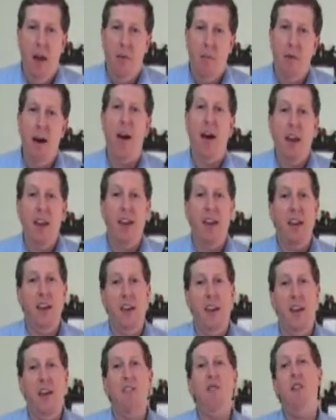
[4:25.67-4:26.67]
But
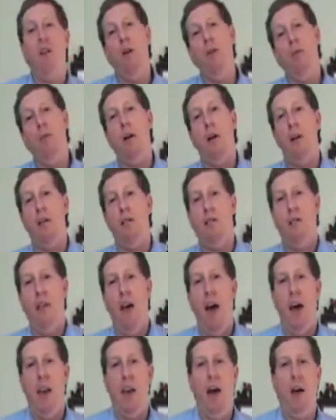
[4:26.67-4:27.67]
if you don't want to do that,